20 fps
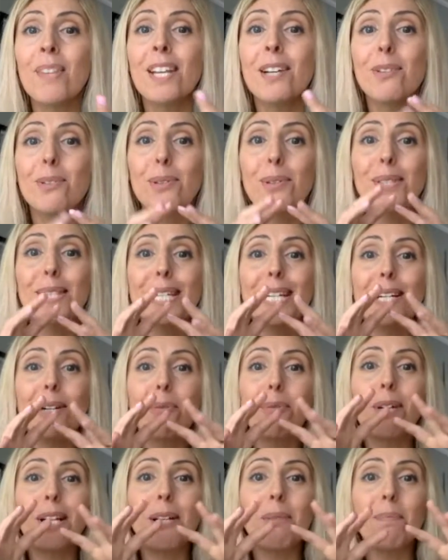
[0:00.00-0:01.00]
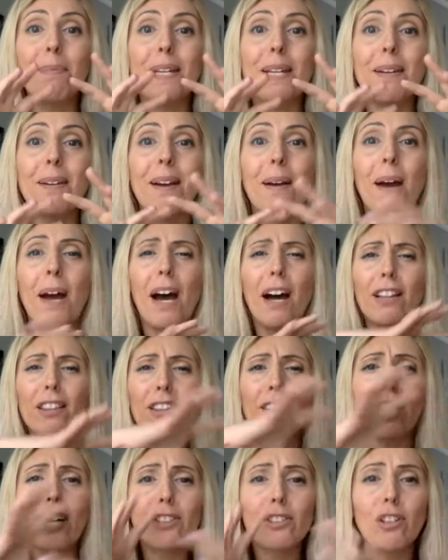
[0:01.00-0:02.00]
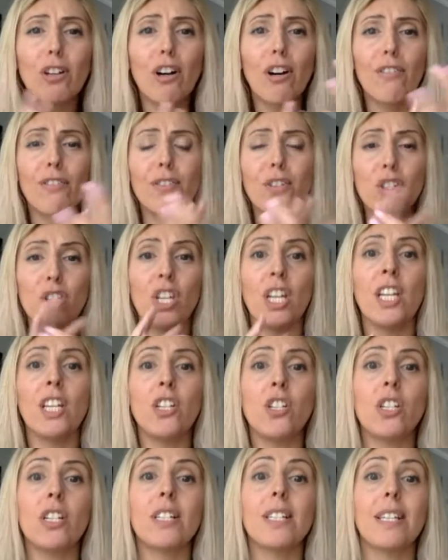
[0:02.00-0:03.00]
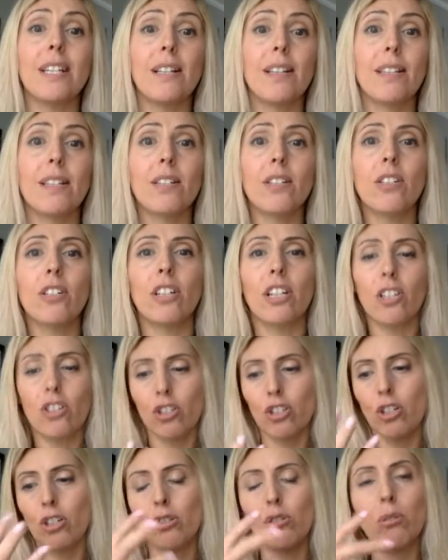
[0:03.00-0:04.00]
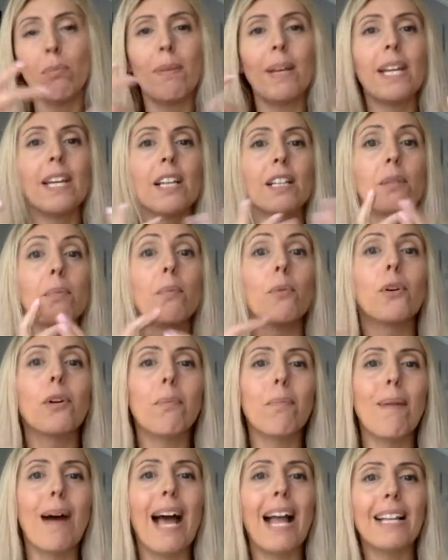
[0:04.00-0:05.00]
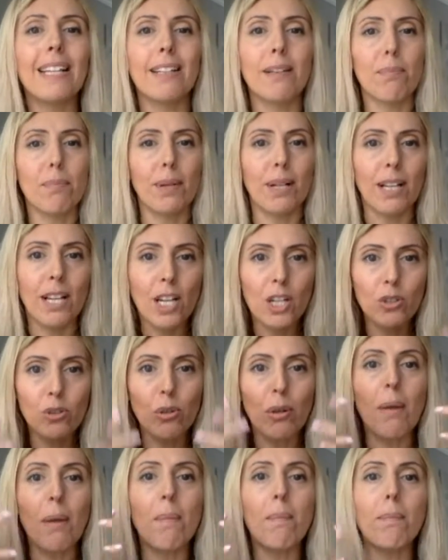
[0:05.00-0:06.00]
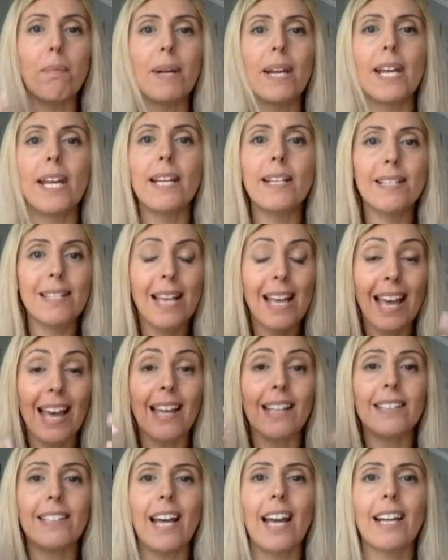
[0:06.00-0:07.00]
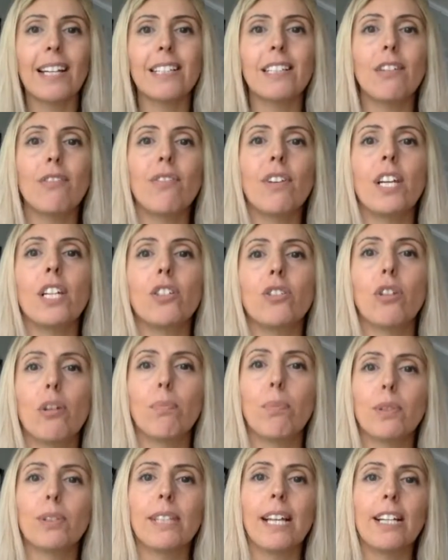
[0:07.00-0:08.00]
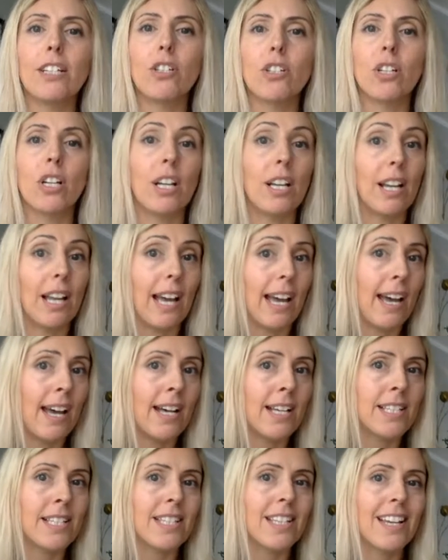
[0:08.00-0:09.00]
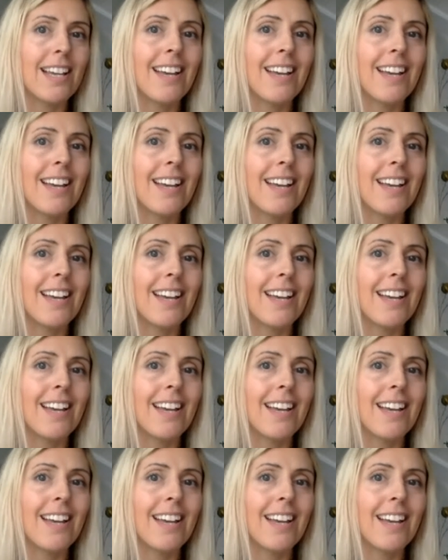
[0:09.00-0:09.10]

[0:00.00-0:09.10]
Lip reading: So there will be a lot of changes in the structure to make it more malleable to embrace and activate your potential as